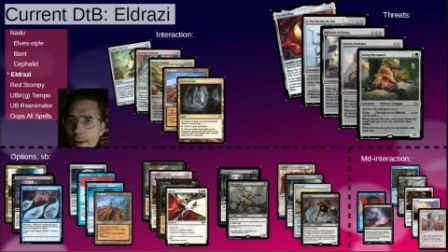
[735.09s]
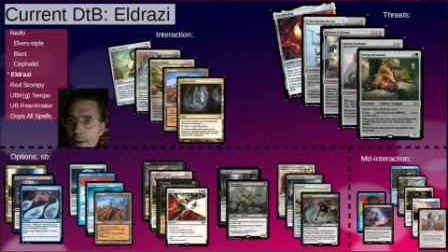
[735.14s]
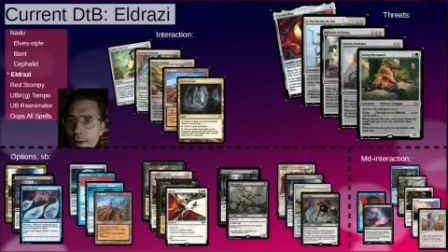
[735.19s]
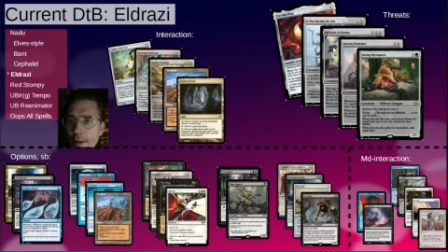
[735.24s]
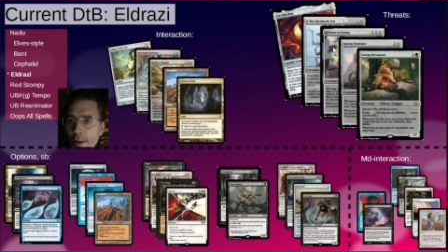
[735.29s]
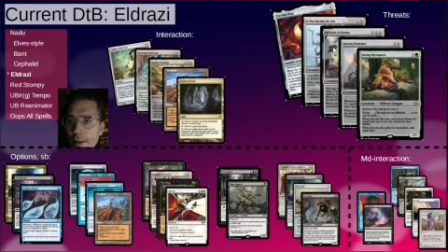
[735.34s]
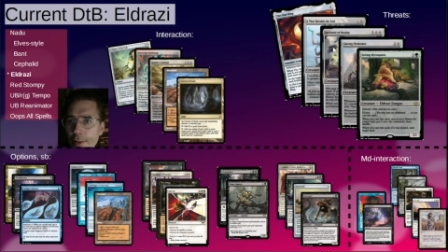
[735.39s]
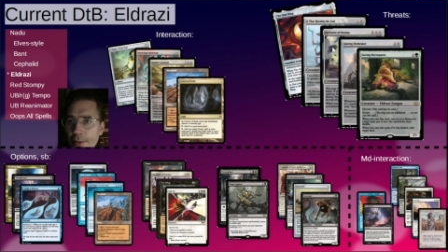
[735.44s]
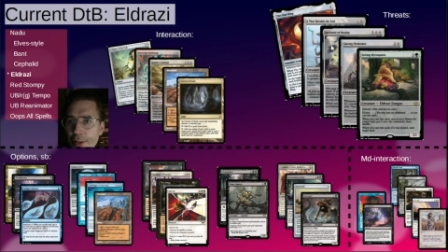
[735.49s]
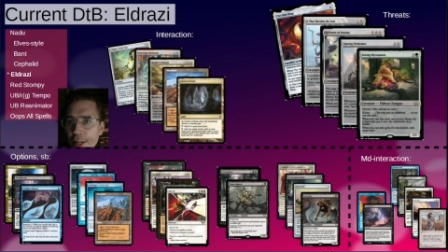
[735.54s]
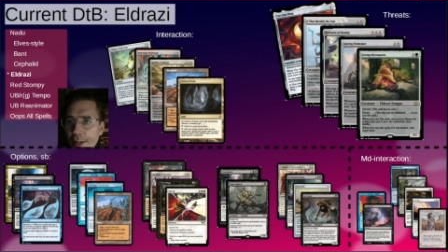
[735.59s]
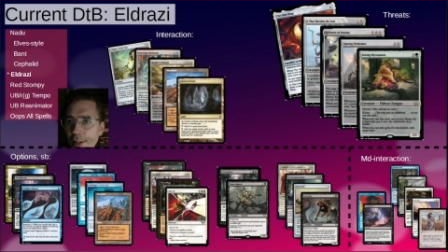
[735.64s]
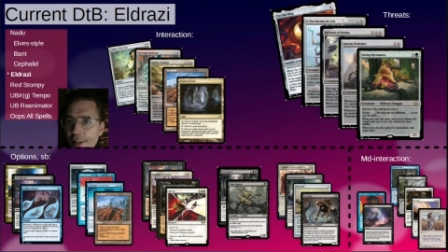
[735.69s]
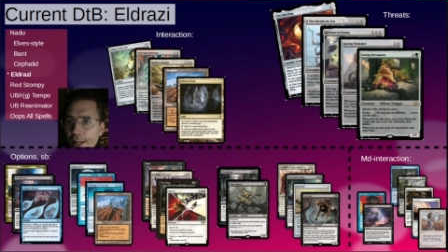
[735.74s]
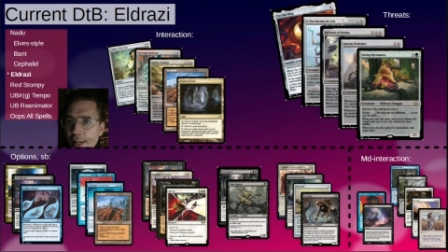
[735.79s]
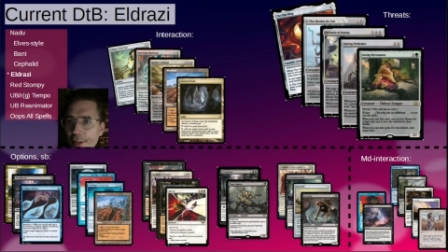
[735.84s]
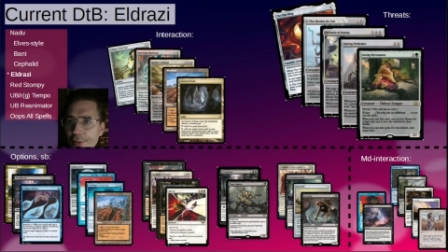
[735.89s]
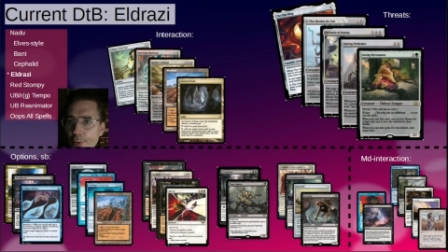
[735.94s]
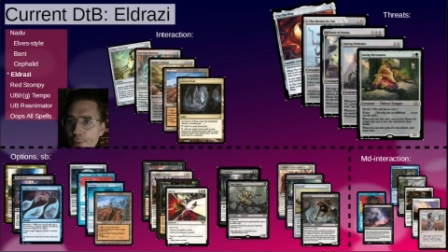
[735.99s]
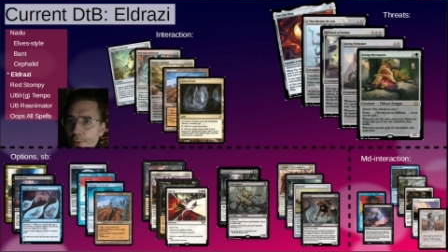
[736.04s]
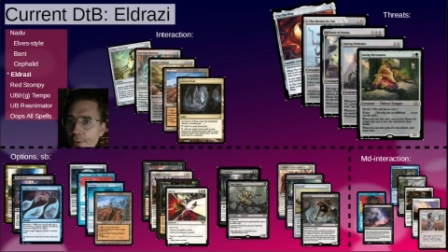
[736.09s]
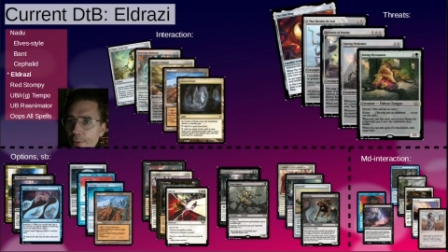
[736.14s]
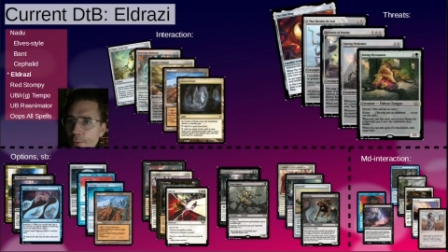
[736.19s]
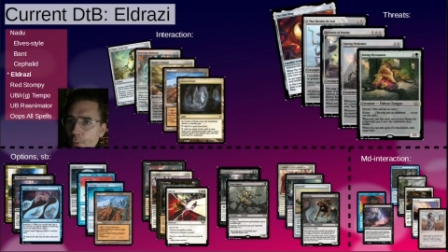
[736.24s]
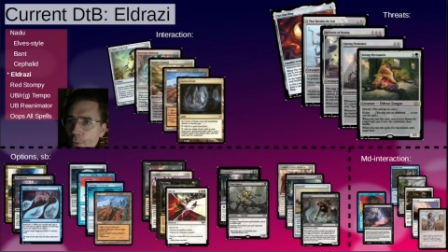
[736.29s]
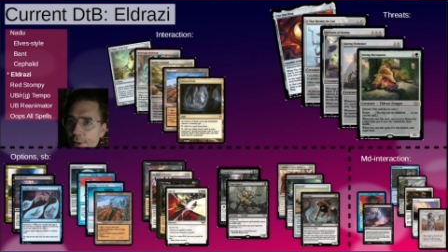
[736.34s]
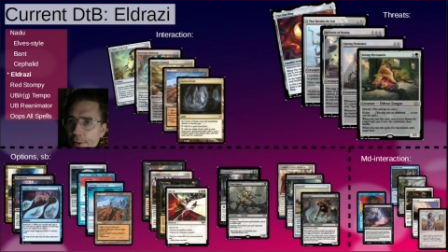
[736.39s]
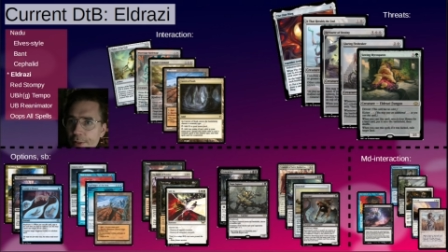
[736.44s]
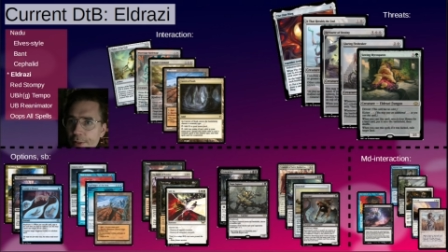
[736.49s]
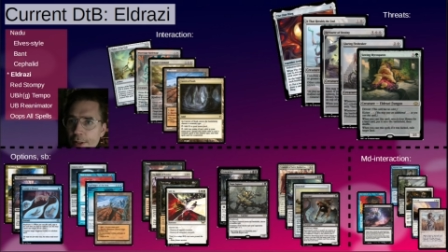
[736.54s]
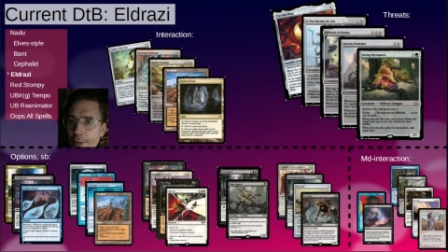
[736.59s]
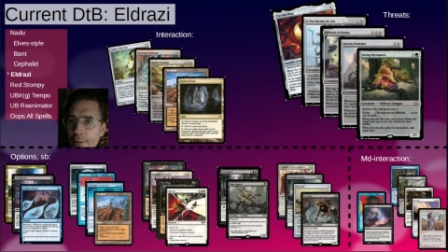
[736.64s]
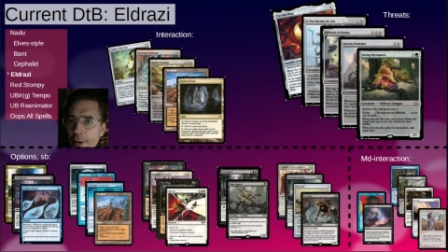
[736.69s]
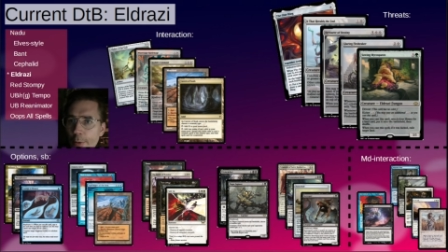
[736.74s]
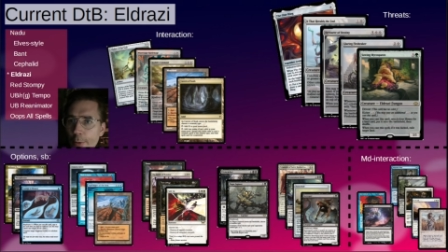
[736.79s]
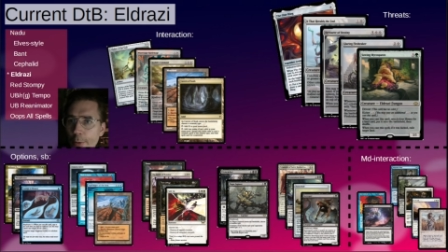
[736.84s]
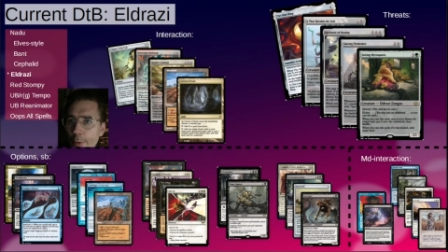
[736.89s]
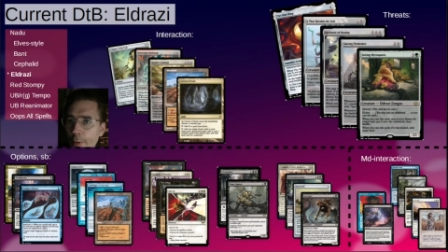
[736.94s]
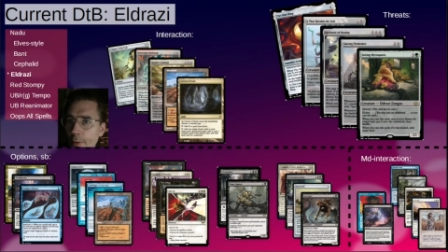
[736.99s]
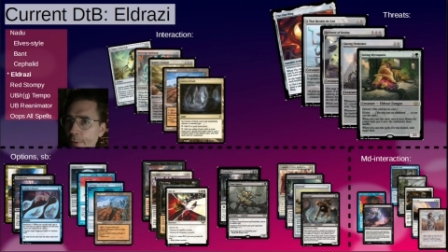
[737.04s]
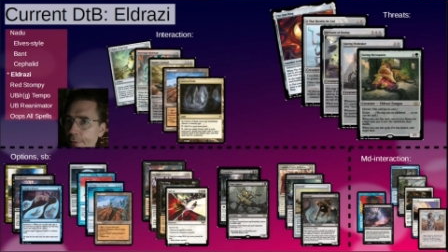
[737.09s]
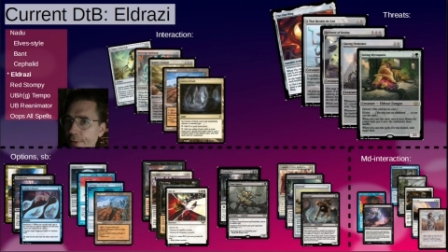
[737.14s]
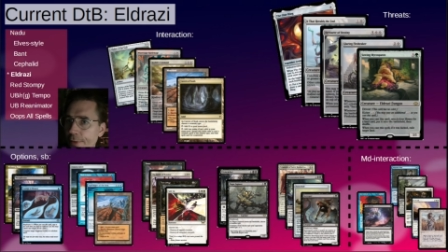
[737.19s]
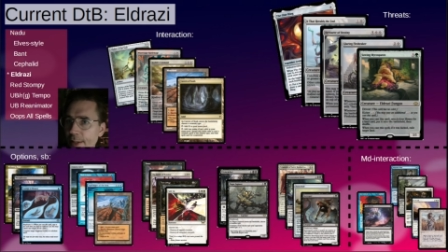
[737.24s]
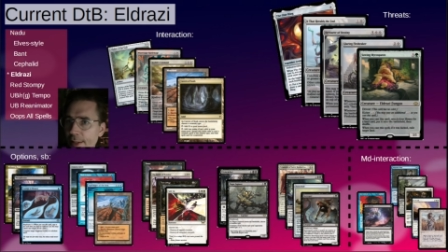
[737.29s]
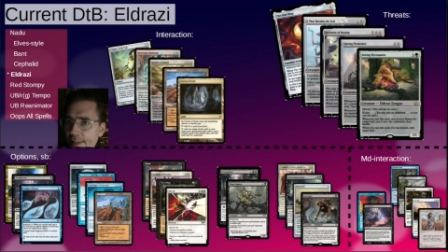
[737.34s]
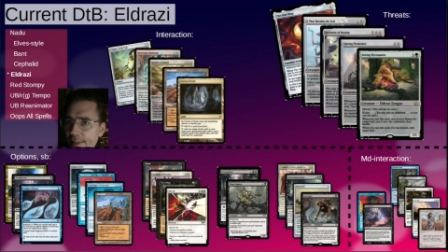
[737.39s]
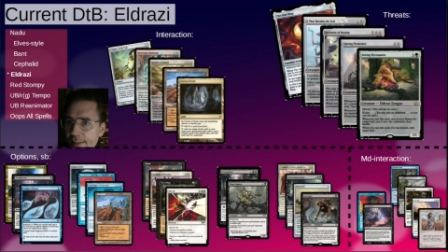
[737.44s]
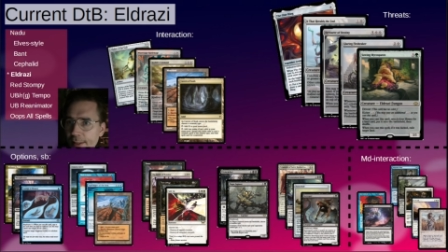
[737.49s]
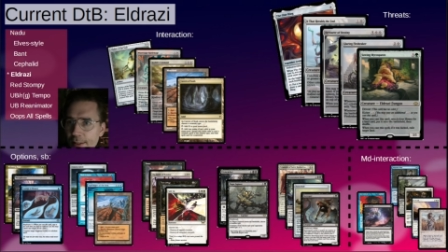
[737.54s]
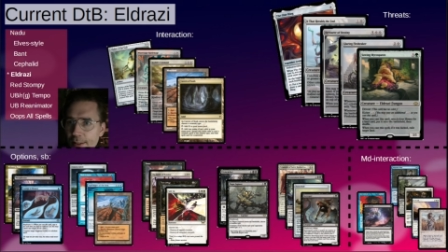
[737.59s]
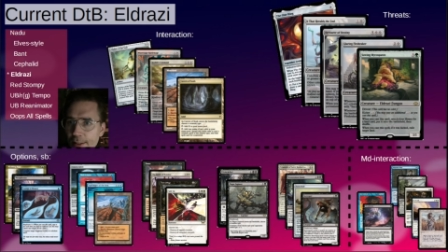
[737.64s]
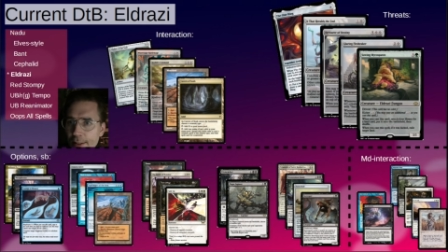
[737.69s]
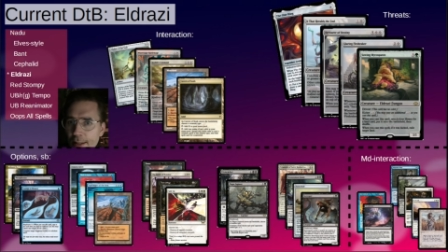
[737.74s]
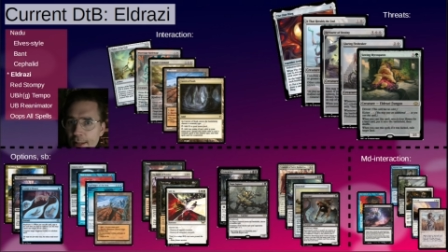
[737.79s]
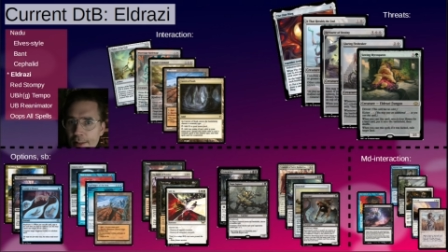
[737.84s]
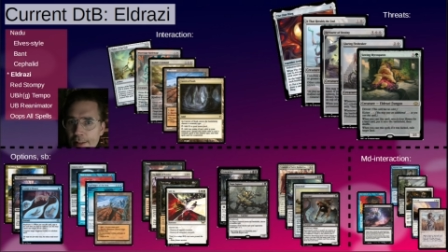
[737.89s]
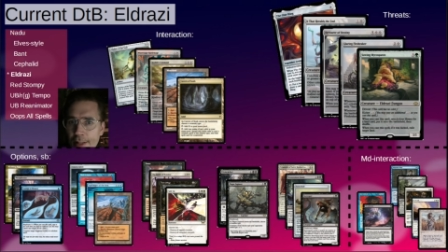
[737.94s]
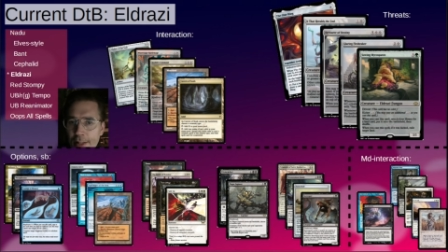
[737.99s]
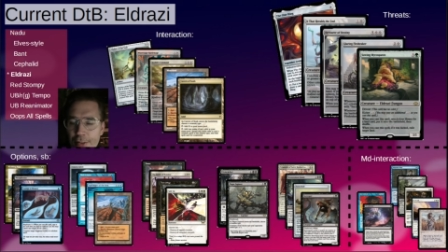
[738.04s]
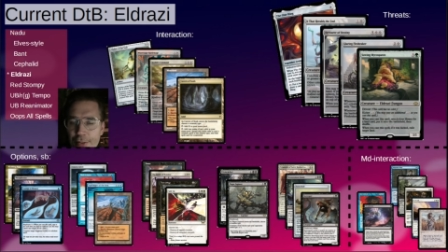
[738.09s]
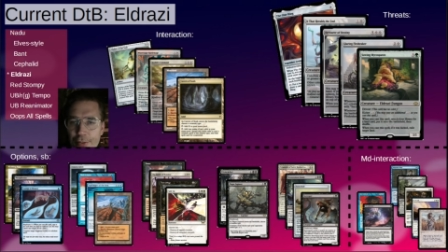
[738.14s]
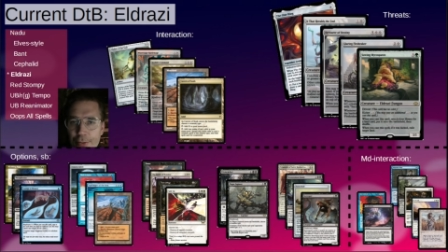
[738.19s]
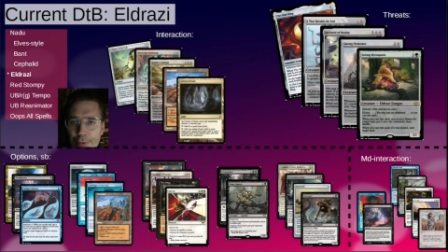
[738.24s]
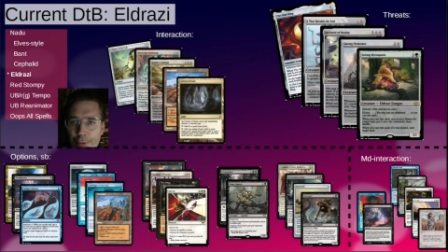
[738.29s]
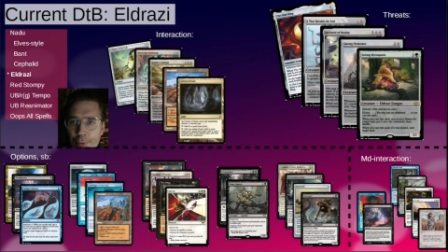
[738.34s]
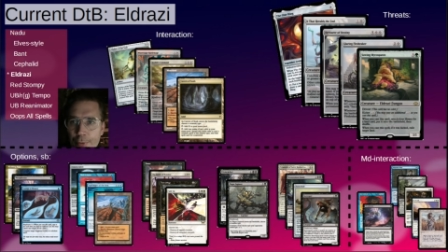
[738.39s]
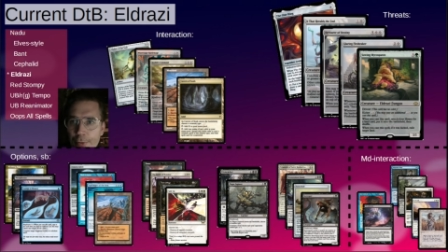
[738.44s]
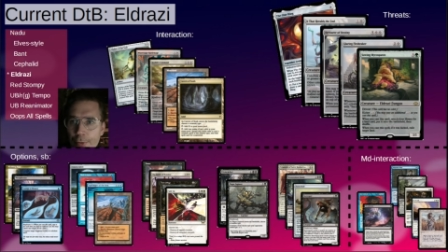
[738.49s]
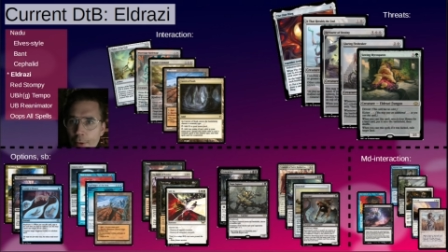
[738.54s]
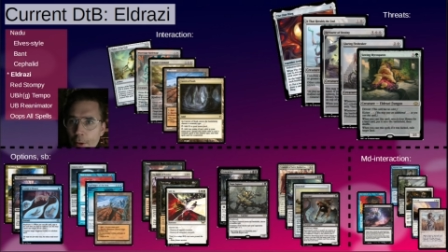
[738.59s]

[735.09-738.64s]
they can answer it with Devourer of Destiny unless you've